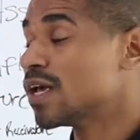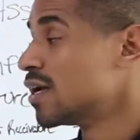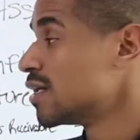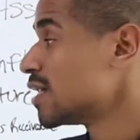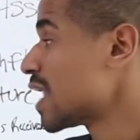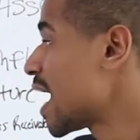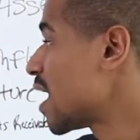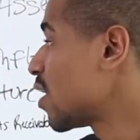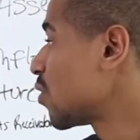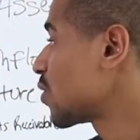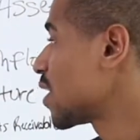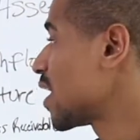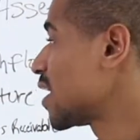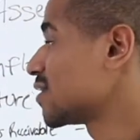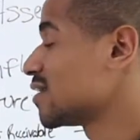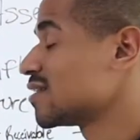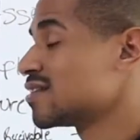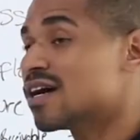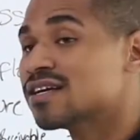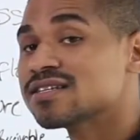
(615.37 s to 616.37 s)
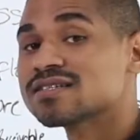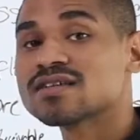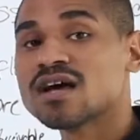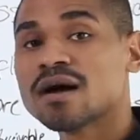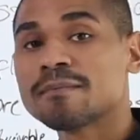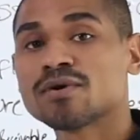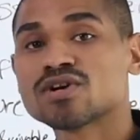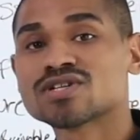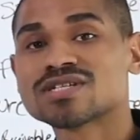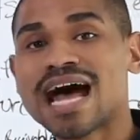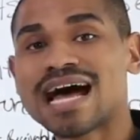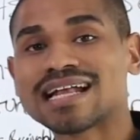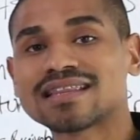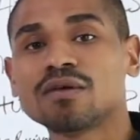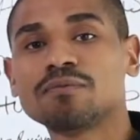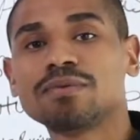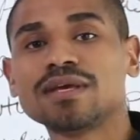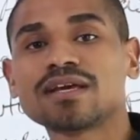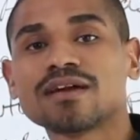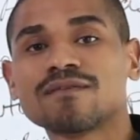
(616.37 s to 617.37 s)
Now, the DUNS number is not to
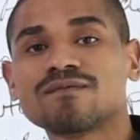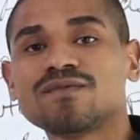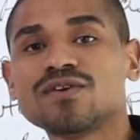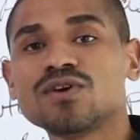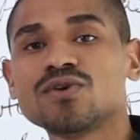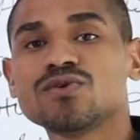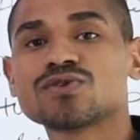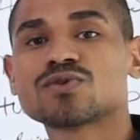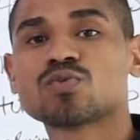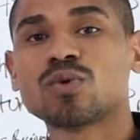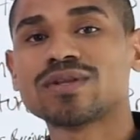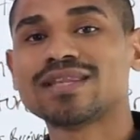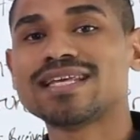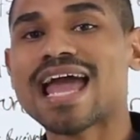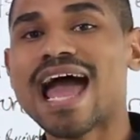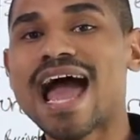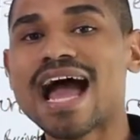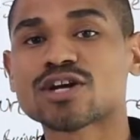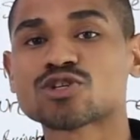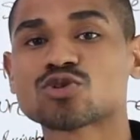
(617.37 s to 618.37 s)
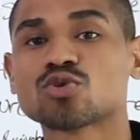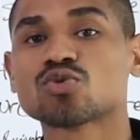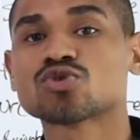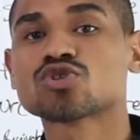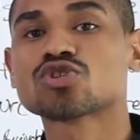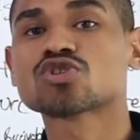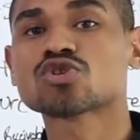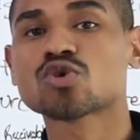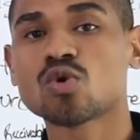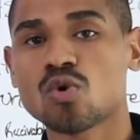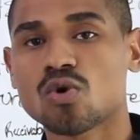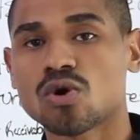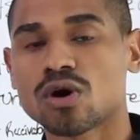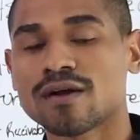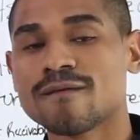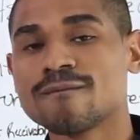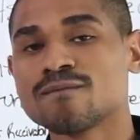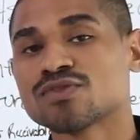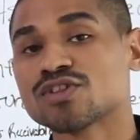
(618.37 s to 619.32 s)
be confused with the actual score.